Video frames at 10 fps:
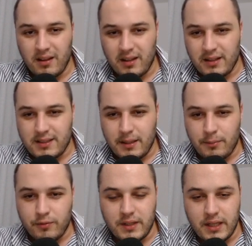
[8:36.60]
some
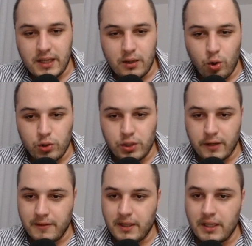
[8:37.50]
of the older
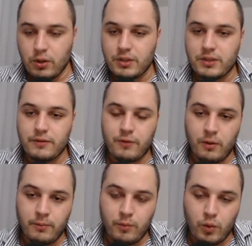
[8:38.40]
videos
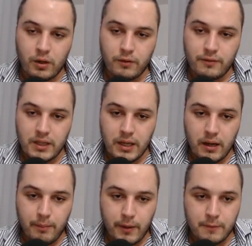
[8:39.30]
from one of the
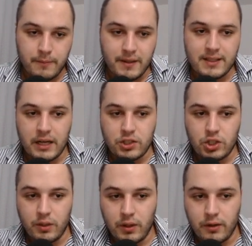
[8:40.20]
apartments,
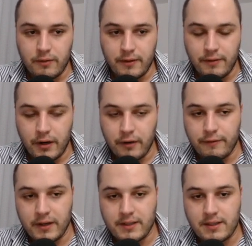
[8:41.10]
actually one of the very
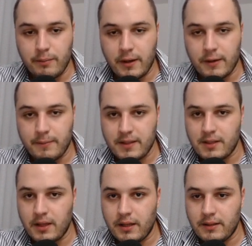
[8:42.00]
first apartments
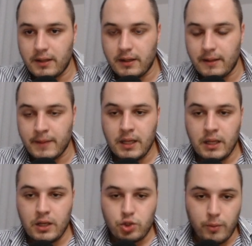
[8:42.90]
that
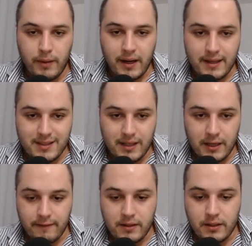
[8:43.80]
Sobha has
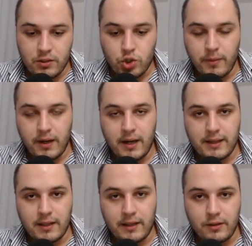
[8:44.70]
delivered in Sobha
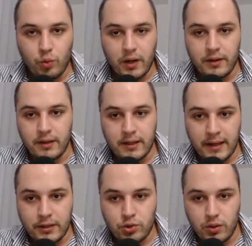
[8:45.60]
Hartland 1 in
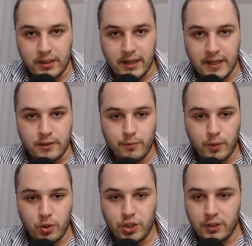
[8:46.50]
actual Greens
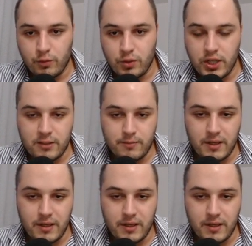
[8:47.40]
project, which has been